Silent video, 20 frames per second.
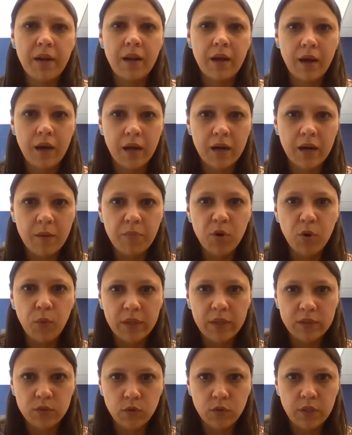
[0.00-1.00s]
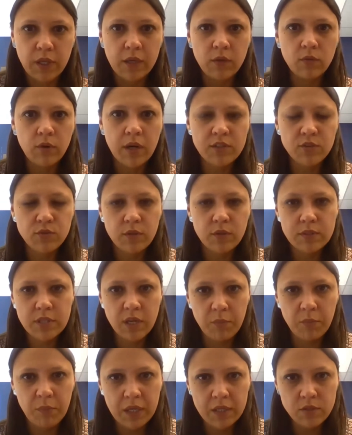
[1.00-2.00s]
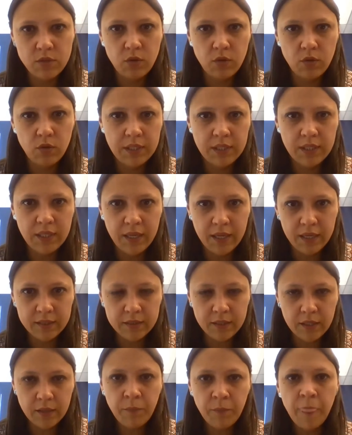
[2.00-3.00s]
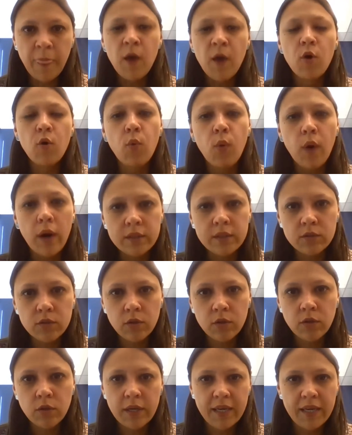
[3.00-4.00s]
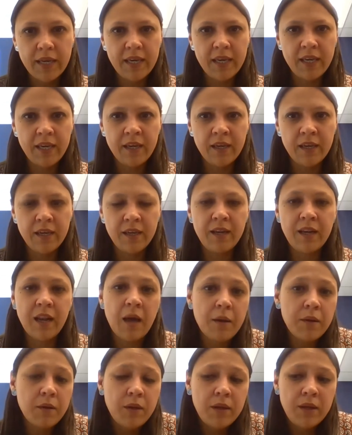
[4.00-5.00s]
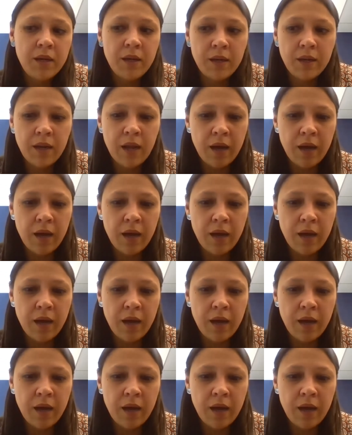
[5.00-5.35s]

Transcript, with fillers: what are the implications for the probative burden in the case of indirect discrimination